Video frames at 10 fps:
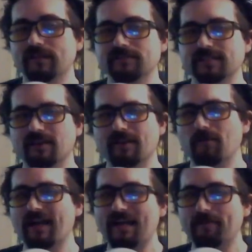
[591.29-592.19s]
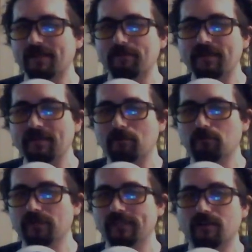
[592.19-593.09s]
I was like, all right, well, how many people
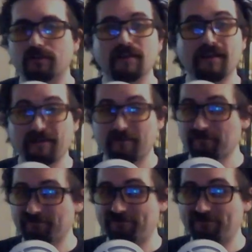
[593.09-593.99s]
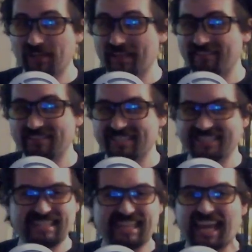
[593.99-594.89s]
really are fucking just,
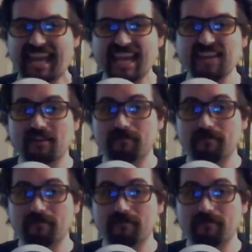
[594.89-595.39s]
they hate it?